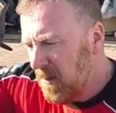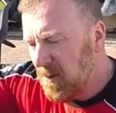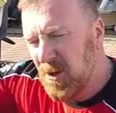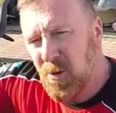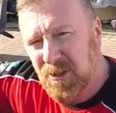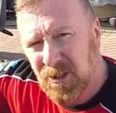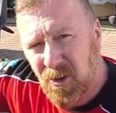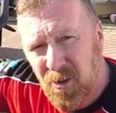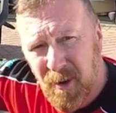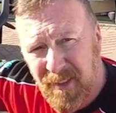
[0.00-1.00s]
And of course,
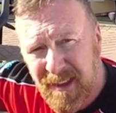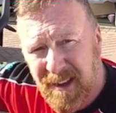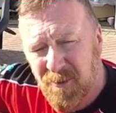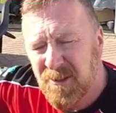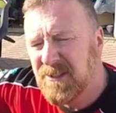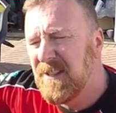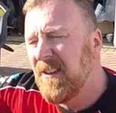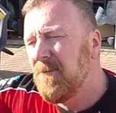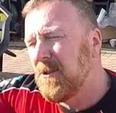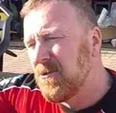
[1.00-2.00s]
on the way there was
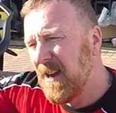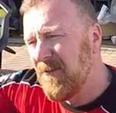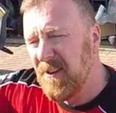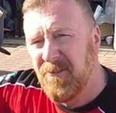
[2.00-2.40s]
nothing but traffic.